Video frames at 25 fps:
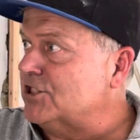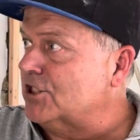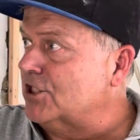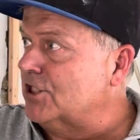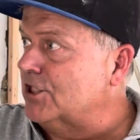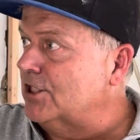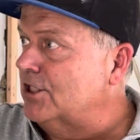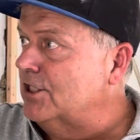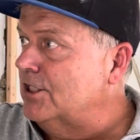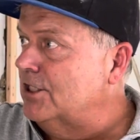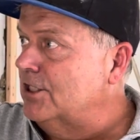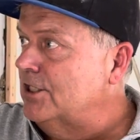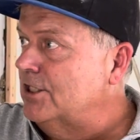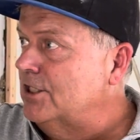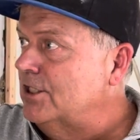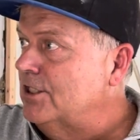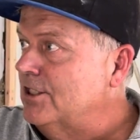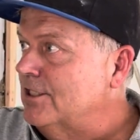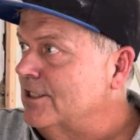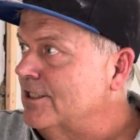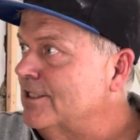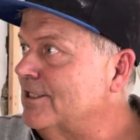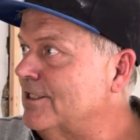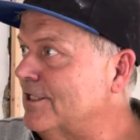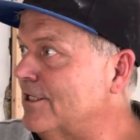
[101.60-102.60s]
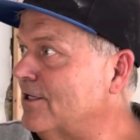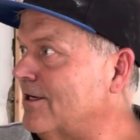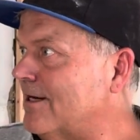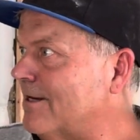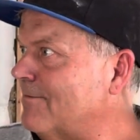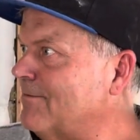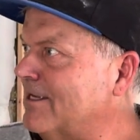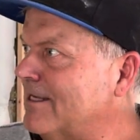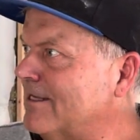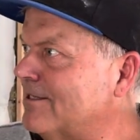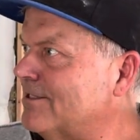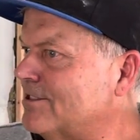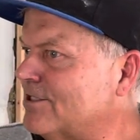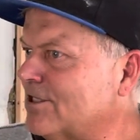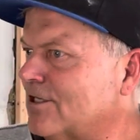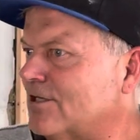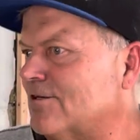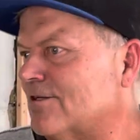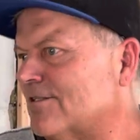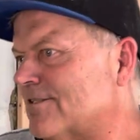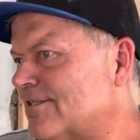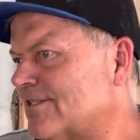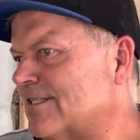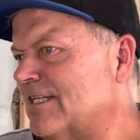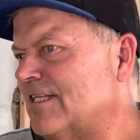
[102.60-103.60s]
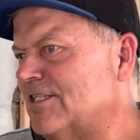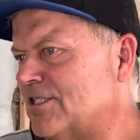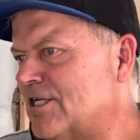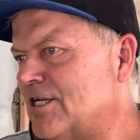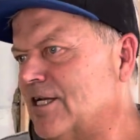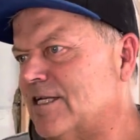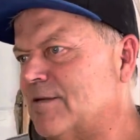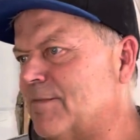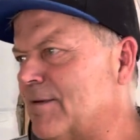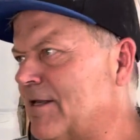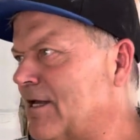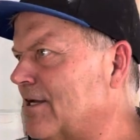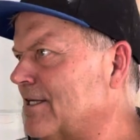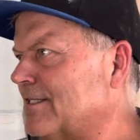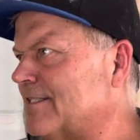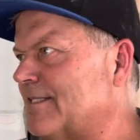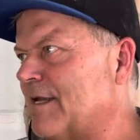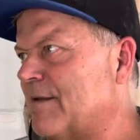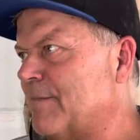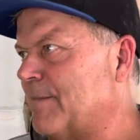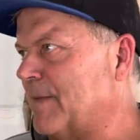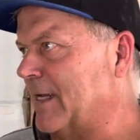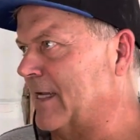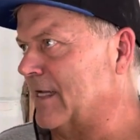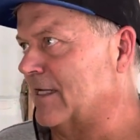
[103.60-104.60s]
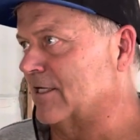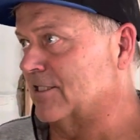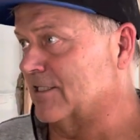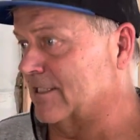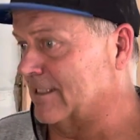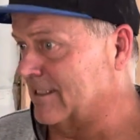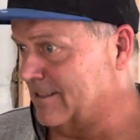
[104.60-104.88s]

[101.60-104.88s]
You know what I mean? So it's, it's good to be on the same page.